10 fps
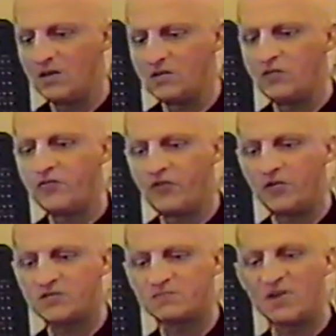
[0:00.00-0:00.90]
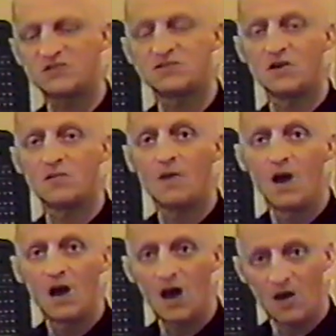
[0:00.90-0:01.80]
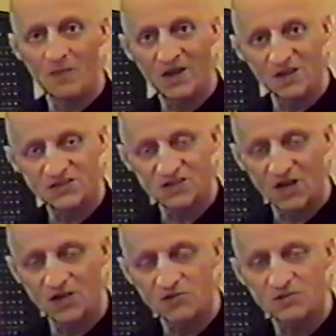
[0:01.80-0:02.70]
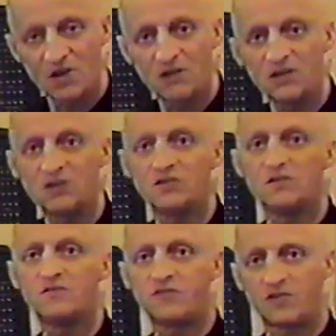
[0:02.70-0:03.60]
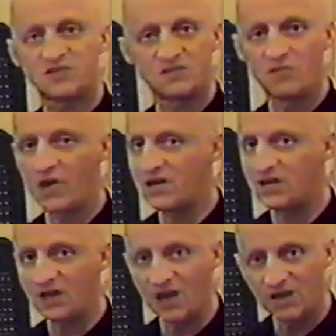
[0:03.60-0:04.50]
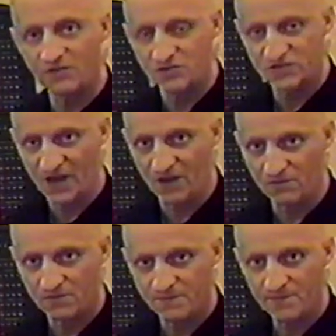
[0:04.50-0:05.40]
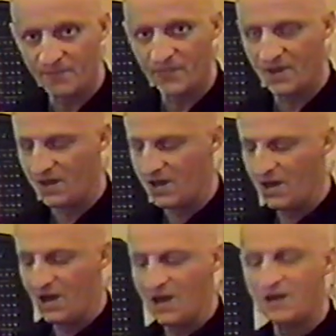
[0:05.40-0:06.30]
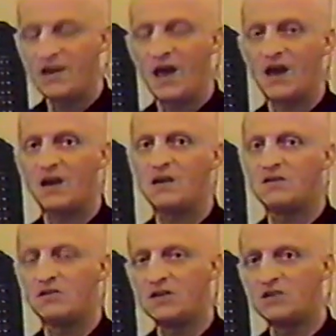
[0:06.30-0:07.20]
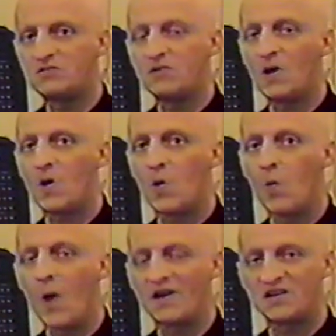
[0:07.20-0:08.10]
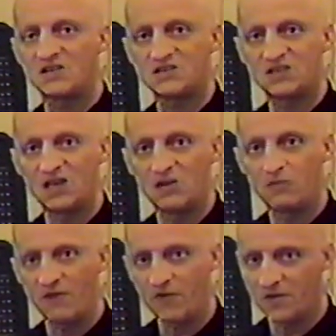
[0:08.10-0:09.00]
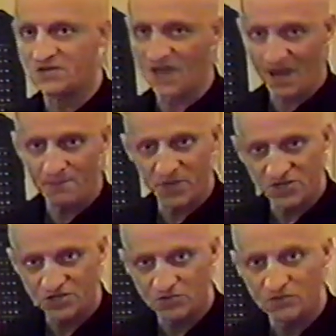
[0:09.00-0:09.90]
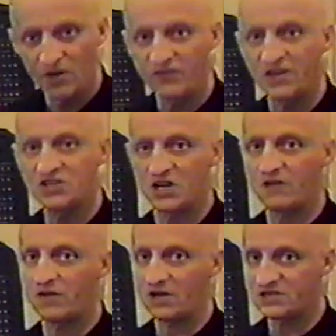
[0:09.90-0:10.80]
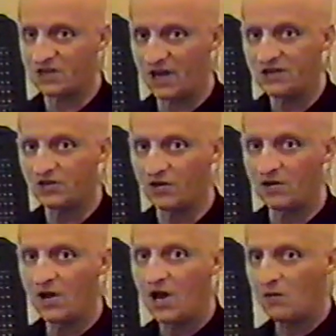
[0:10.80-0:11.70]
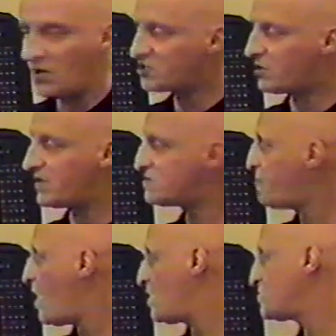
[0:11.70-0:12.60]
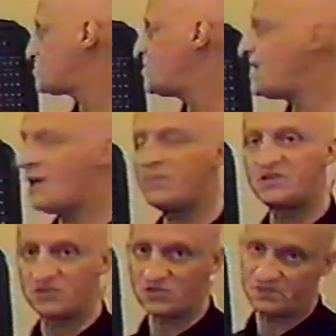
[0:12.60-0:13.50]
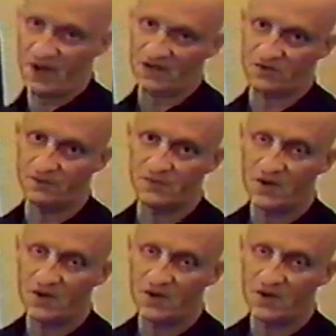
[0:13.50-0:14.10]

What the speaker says: you first must know how many oscillators are needed for simulating a given sound. Then you need to know what is the reference amplitude of each and every oscillator, which corresponds to the amplitude spectrum.